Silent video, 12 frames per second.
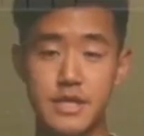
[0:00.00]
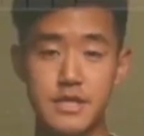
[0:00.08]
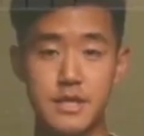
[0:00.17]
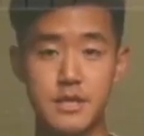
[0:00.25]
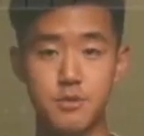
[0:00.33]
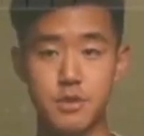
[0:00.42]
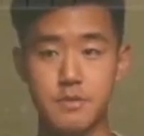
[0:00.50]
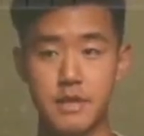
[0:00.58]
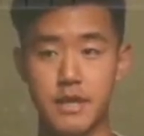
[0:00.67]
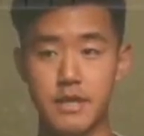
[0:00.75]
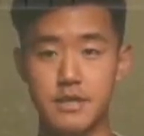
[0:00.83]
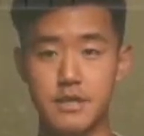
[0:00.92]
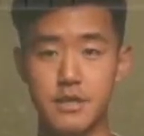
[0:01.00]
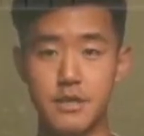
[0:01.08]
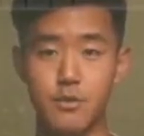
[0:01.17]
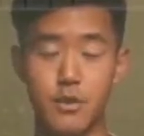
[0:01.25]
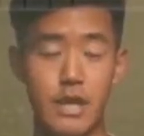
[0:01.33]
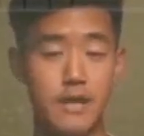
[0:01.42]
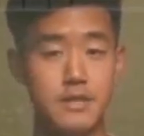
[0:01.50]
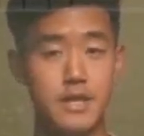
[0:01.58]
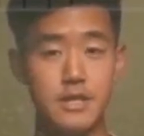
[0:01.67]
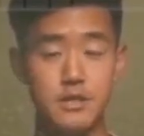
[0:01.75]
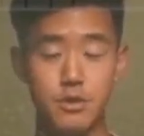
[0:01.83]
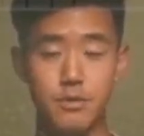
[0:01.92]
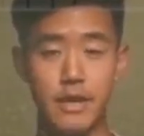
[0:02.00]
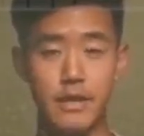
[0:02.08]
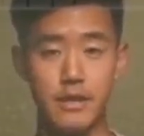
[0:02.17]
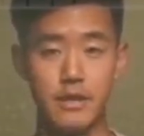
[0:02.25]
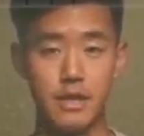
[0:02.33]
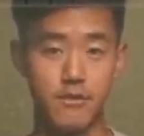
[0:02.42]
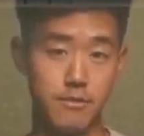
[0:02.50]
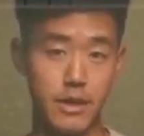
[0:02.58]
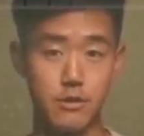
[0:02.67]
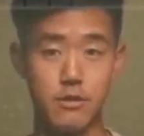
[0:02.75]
I did this was because the workouts that he's doing given by